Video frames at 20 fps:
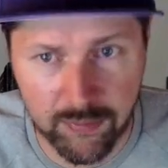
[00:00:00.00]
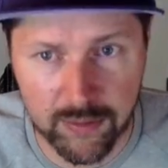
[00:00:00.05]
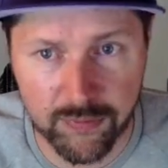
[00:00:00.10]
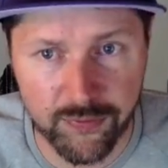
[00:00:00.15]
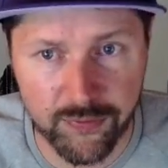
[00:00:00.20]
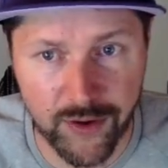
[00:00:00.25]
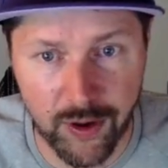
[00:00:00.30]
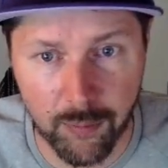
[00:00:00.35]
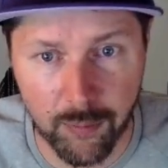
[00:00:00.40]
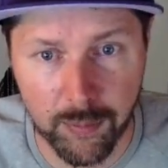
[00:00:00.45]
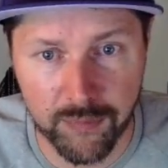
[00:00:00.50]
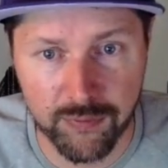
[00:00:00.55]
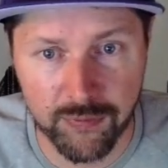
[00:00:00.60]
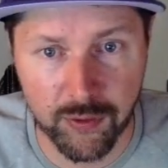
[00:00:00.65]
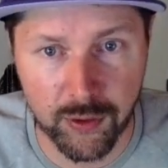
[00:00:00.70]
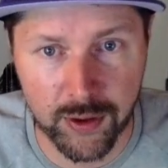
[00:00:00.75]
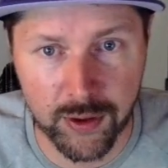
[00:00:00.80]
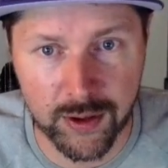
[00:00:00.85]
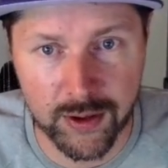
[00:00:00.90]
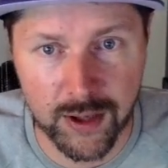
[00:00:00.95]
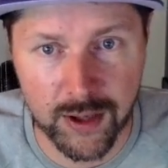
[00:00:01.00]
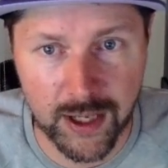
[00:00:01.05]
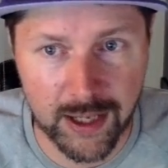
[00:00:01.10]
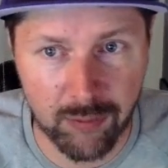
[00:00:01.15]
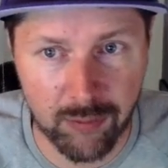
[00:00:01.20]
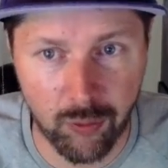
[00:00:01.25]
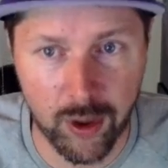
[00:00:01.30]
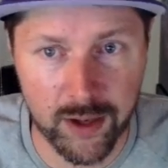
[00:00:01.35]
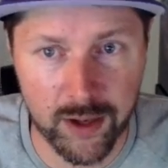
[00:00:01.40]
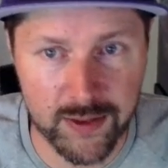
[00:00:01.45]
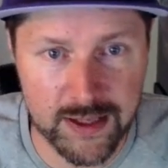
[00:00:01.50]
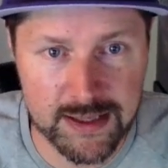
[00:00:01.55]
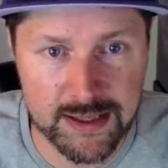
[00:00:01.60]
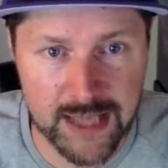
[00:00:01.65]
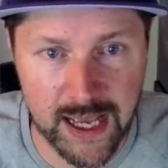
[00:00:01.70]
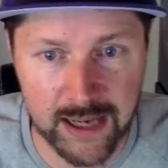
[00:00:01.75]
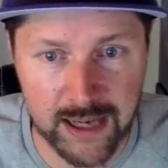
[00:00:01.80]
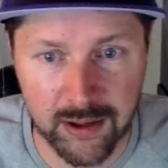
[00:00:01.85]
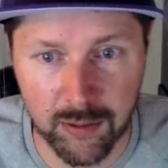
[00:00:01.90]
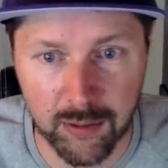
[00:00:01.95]
felt before in one of these
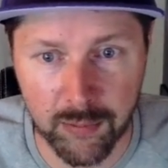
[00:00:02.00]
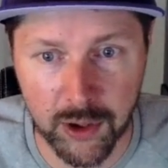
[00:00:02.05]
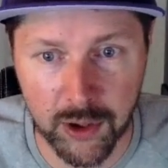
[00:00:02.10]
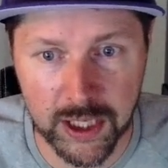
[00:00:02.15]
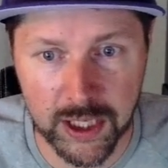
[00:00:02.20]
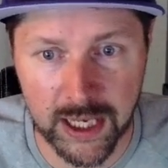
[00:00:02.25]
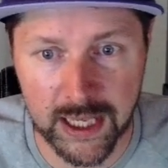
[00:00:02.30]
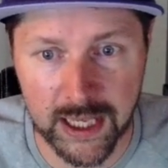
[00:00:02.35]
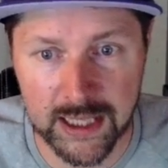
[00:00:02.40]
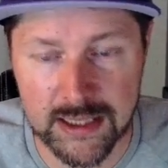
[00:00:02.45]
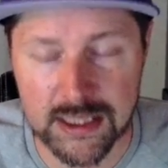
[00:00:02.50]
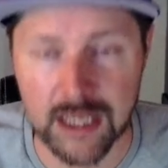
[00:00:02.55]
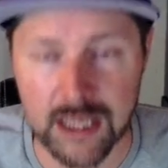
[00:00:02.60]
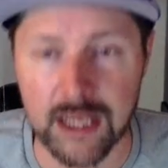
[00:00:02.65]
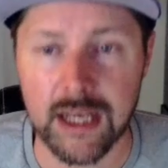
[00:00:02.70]
at-home arcades.